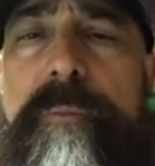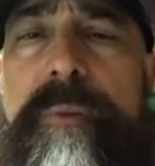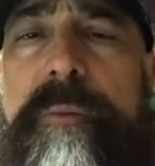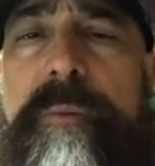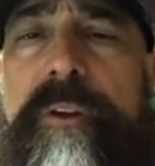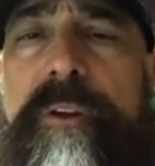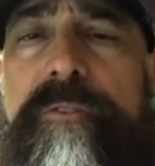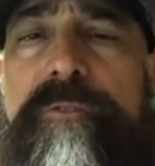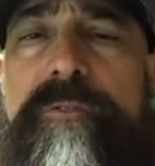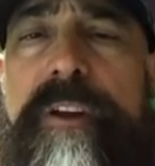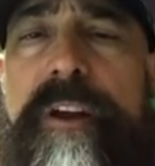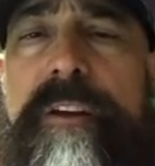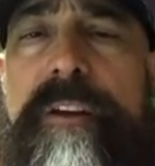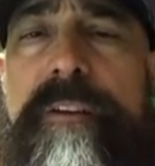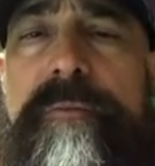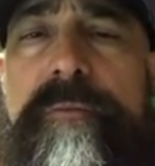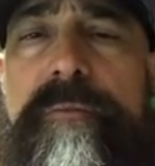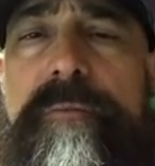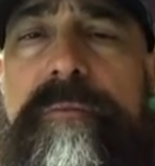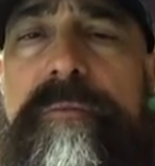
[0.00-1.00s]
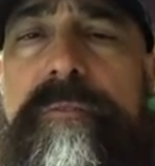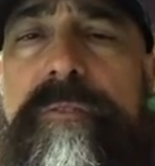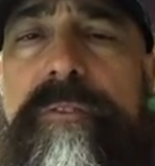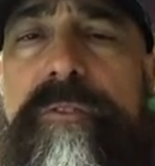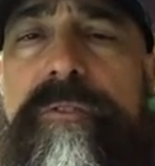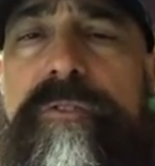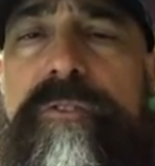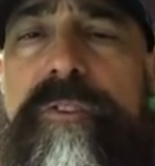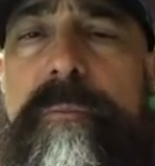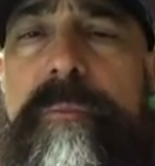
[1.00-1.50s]
Maybe I'll try to
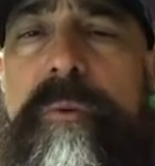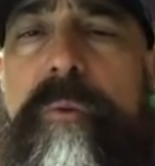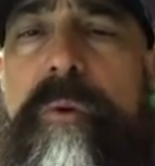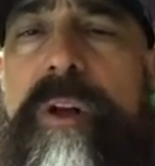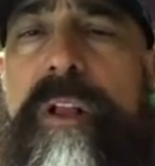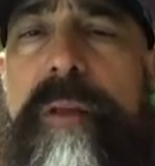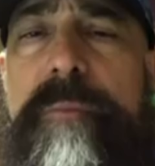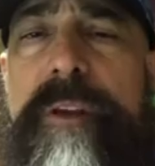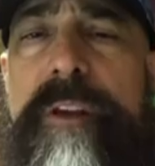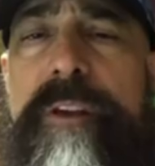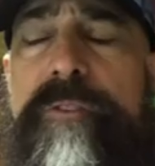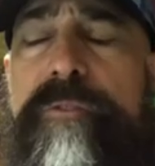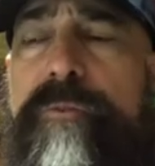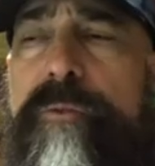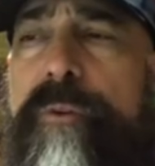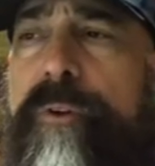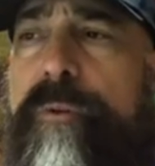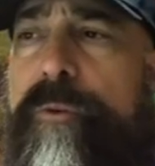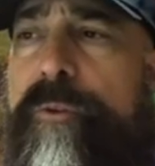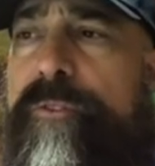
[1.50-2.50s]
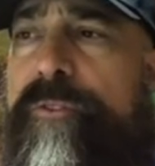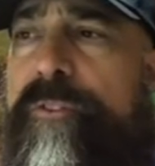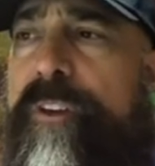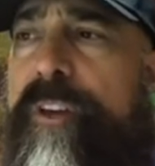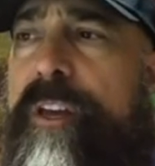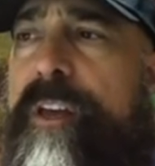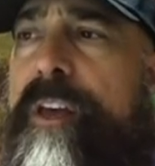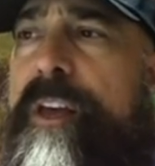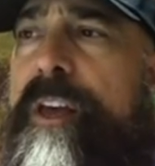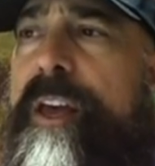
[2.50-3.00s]
do something while I'm in Israel. We'll see.